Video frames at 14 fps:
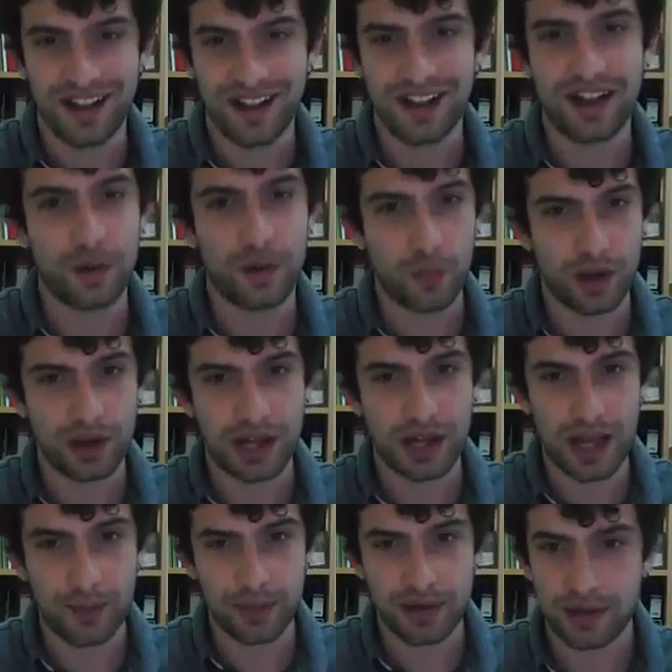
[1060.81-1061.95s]
and what
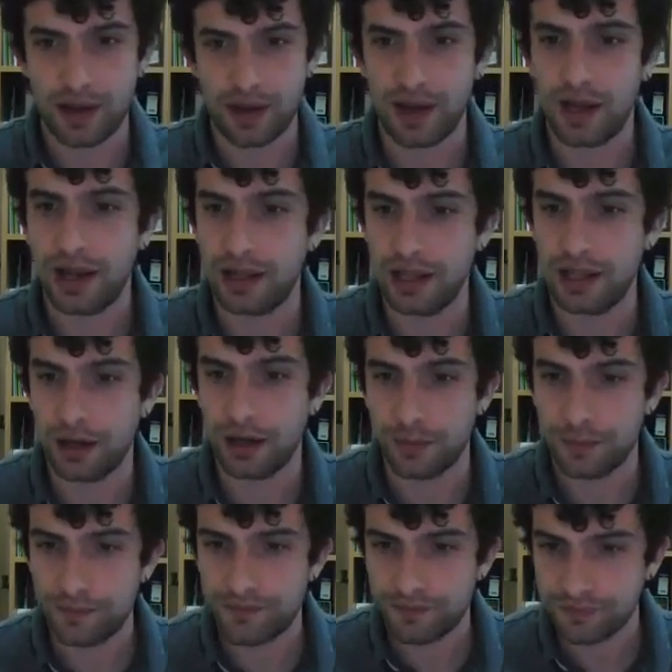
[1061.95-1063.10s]
happened later.
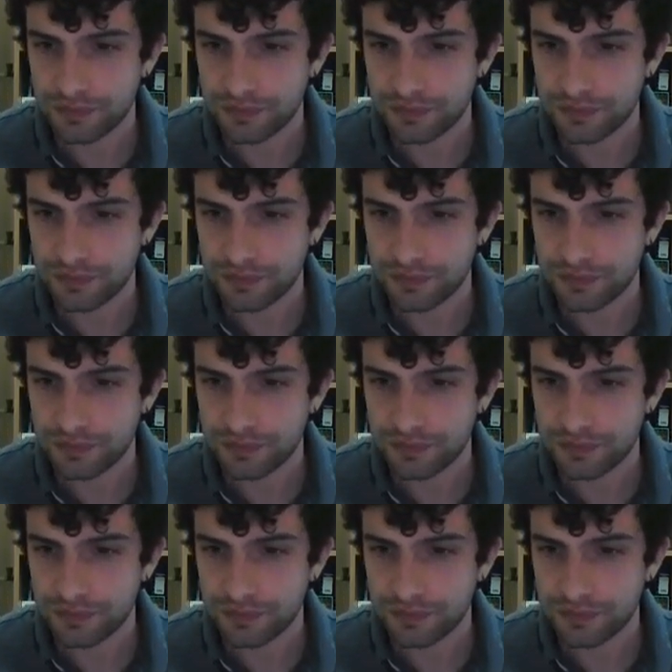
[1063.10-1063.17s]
